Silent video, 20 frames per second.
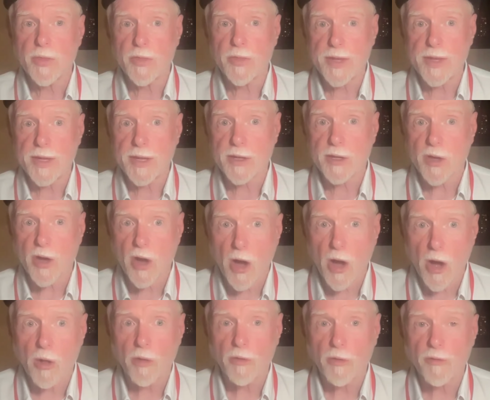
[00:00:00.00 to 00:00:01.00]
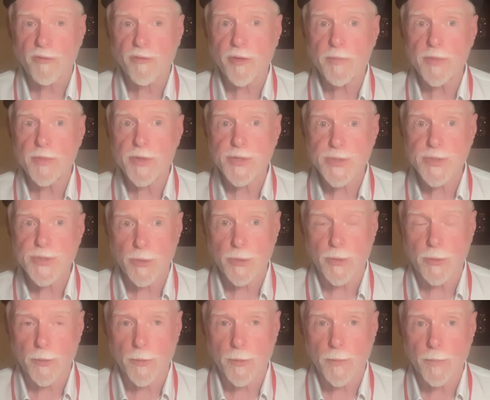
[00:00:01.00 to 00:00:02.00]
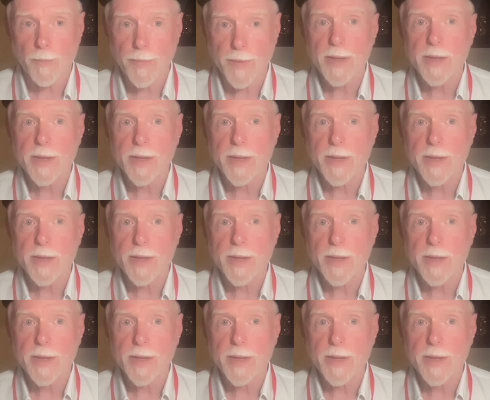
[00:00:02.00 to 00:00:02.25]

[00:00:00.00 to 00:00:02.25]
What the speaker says: the call from the soul